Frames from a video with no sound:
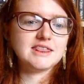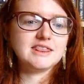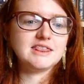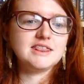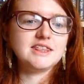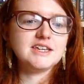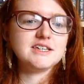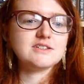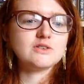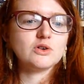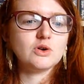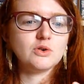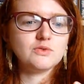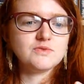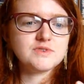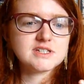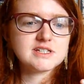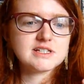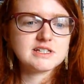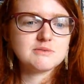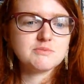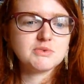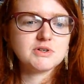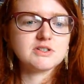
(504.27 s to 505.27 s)
This
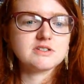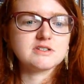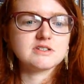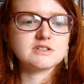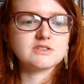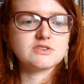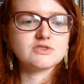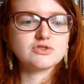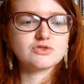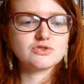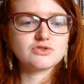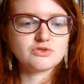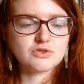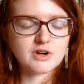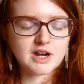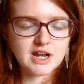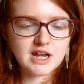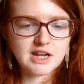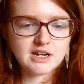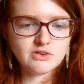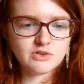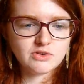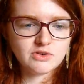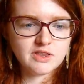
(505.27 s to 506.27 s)
obviously puts a
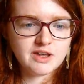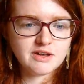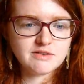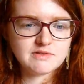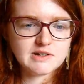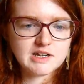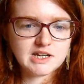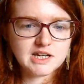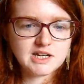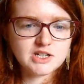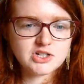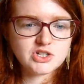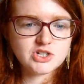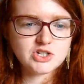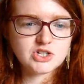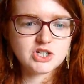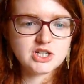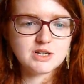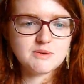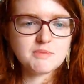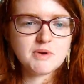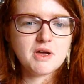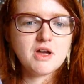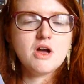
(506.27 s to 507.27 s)
strain on their
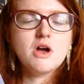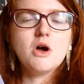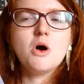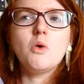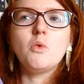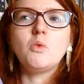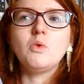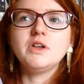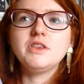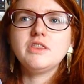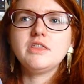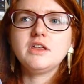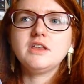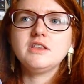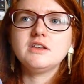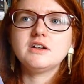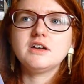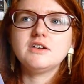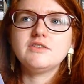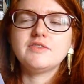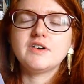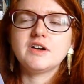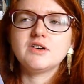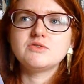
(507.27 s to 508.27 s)
relationship. One thing
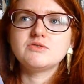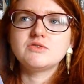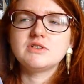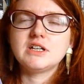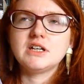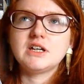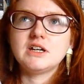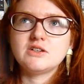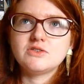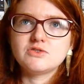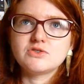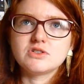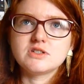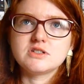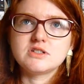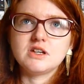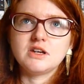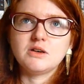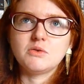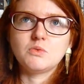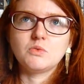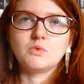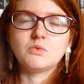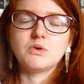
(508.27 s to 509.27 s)
that I found really
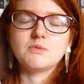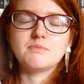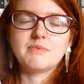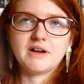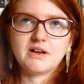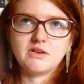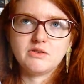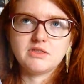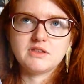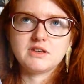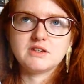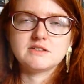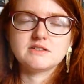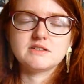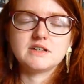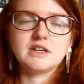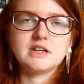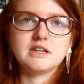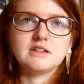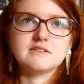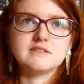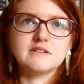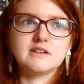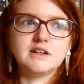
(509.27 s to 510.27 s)
interesting about this
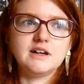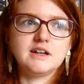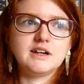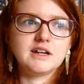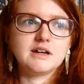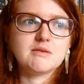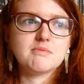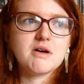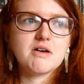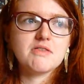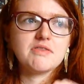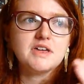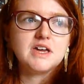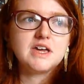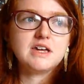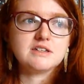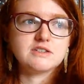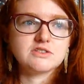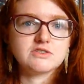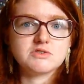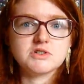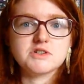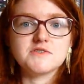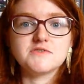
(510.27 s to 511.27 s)
is learning about the
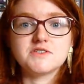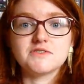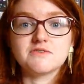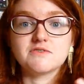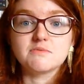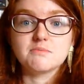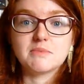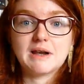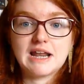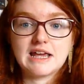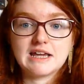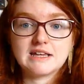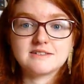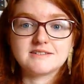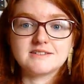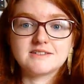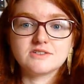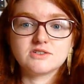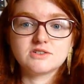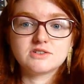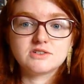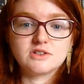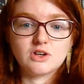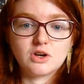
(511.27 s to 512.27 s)
history of different
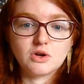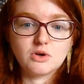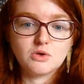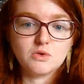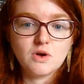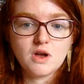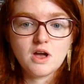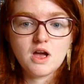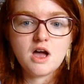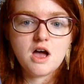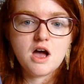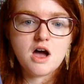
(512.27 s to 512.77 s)
places. So